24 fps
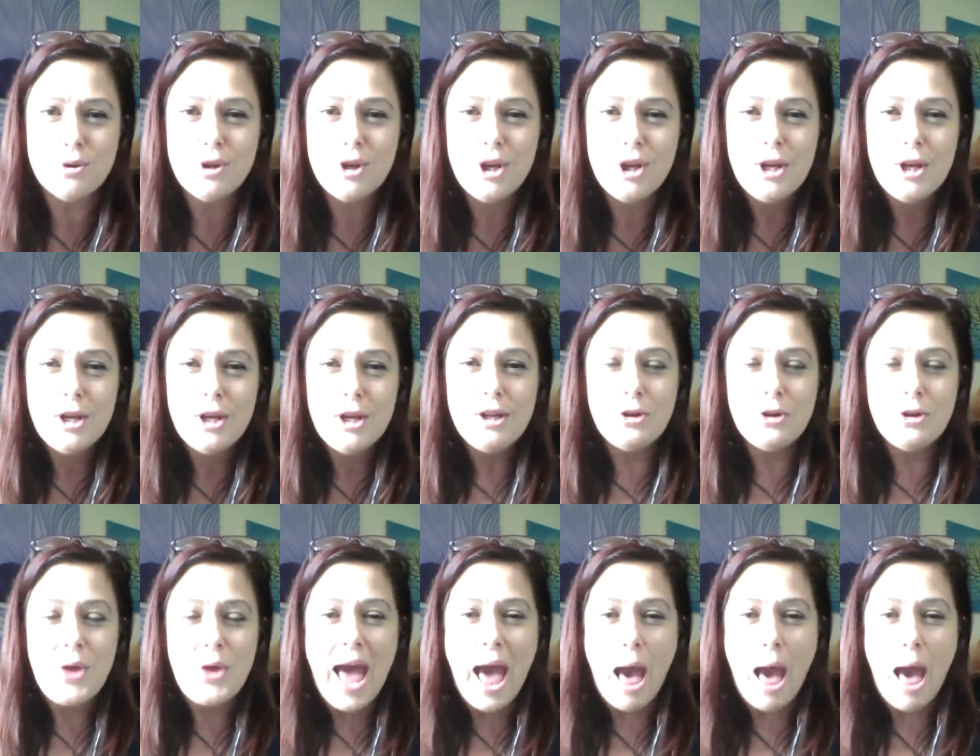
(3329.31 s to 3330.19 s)
You know, the
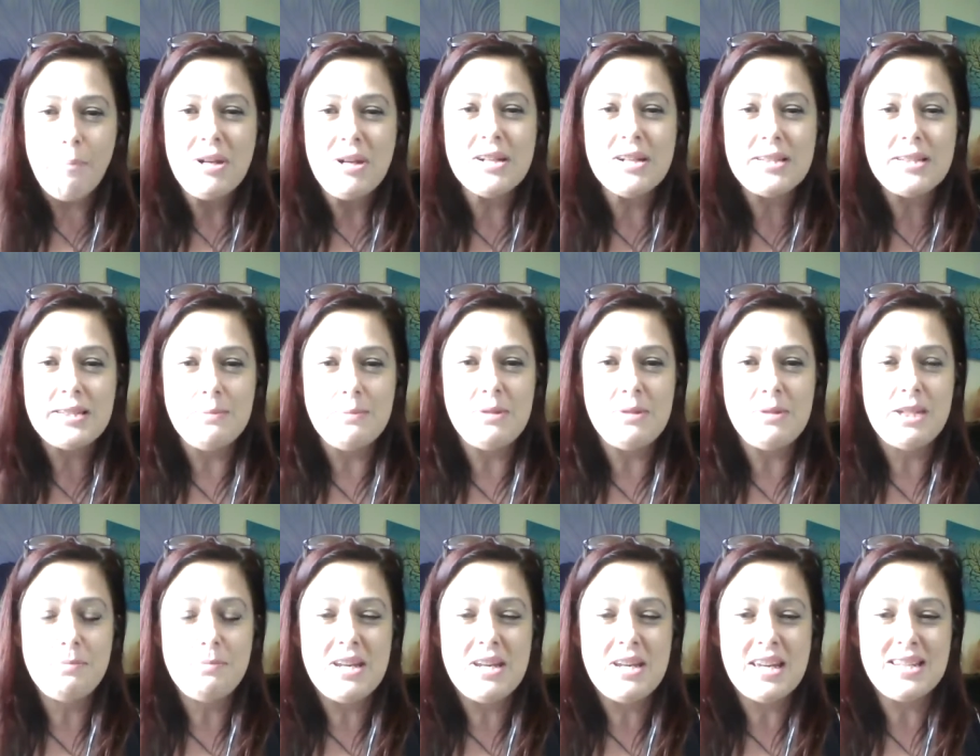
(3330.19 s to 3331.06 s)
happiness seems to be
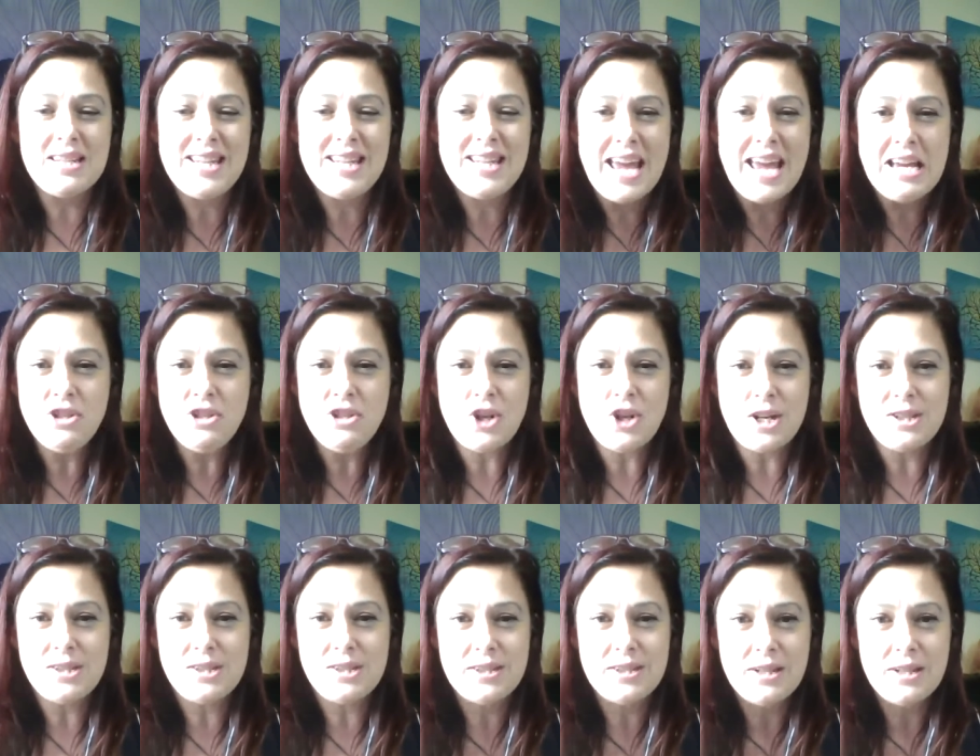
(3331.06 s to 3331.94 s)
contagious,
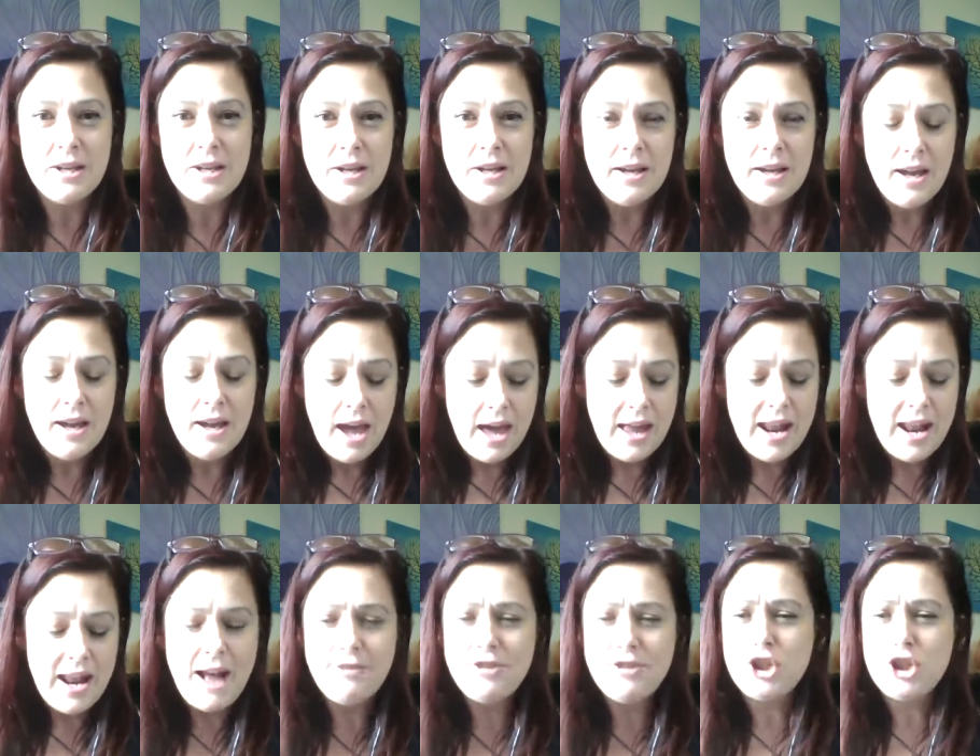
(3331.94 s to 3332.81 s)
and I have
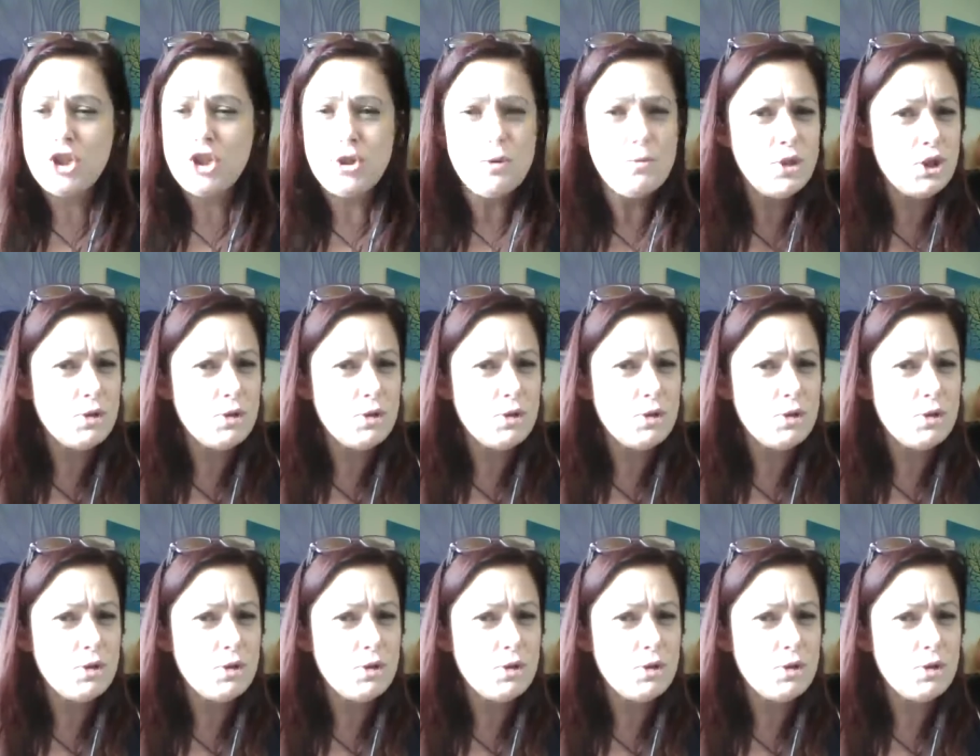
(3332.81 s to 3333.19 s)
so much more